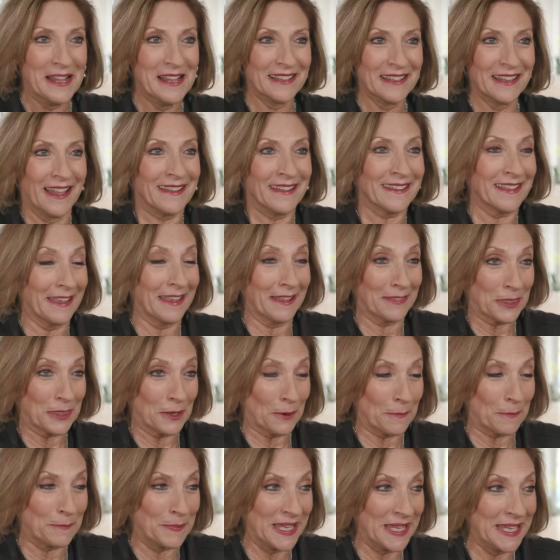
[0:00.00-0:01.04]
Let, let
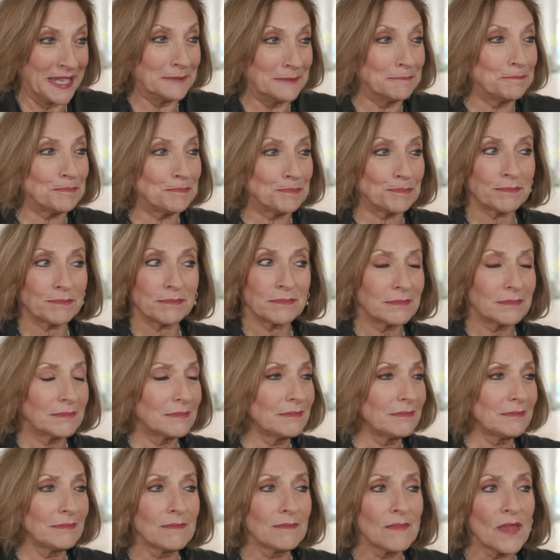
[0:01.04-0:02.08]
there be,
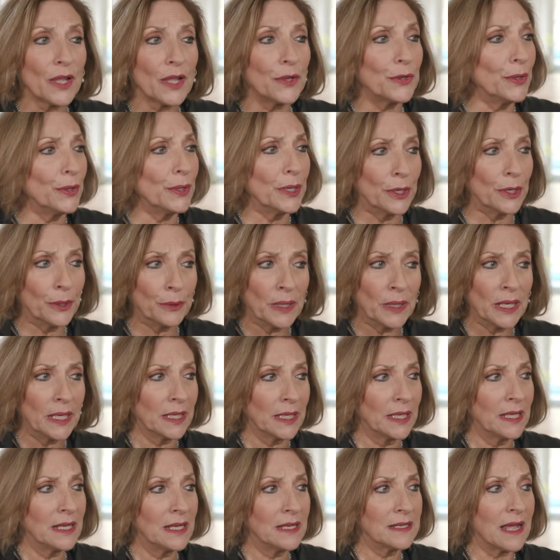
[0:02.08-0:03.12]
you know,
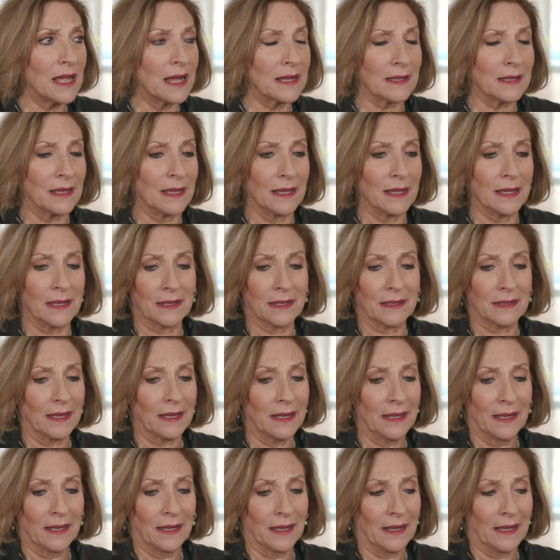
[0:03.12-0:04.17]
a,
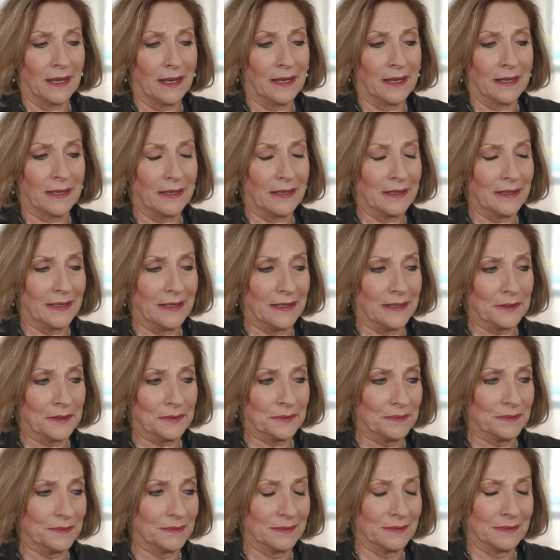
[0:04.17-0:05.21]
a, a,
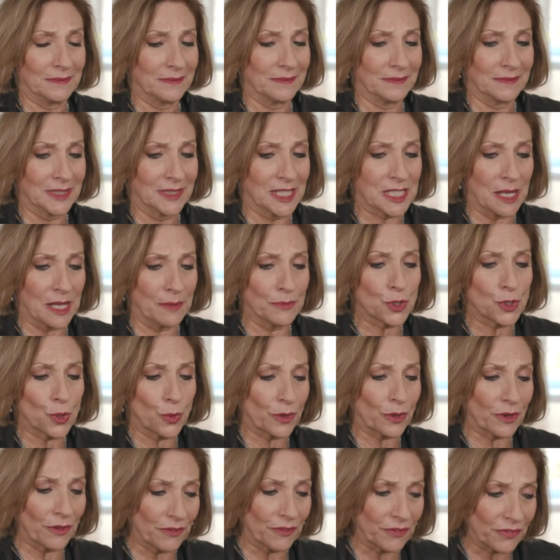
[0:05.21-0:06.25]
some
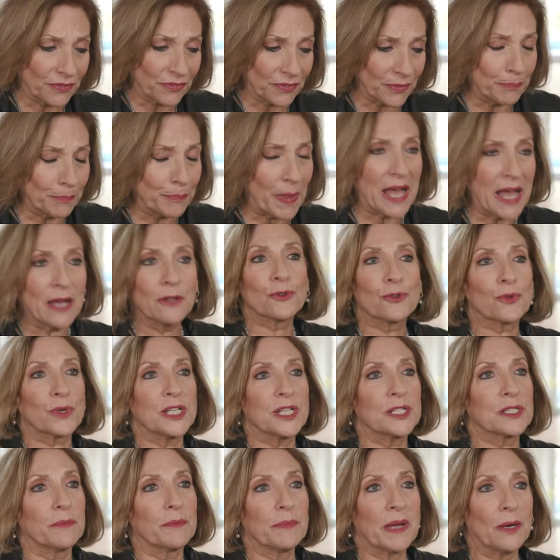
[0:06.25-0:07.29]
sort of
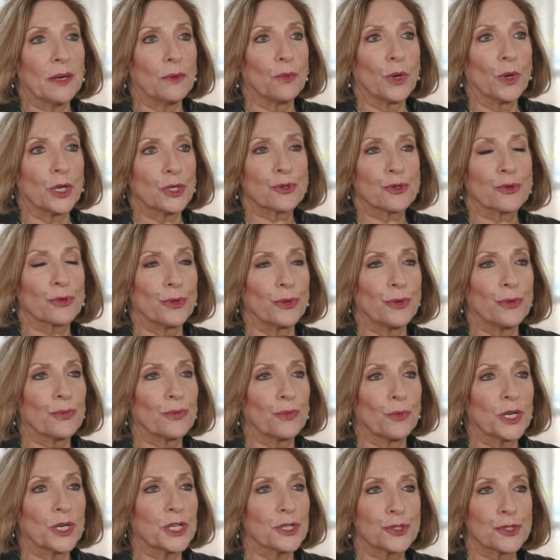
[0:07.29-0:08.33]
boundaries about what truth,
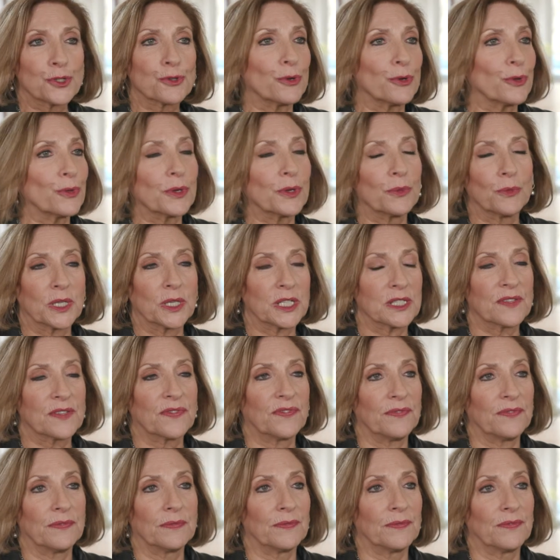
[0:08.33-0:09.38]
what is truth, and what is
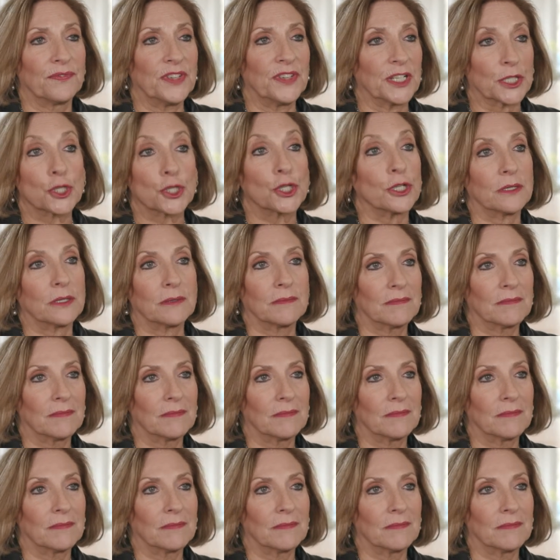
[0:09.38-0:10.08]
fiction.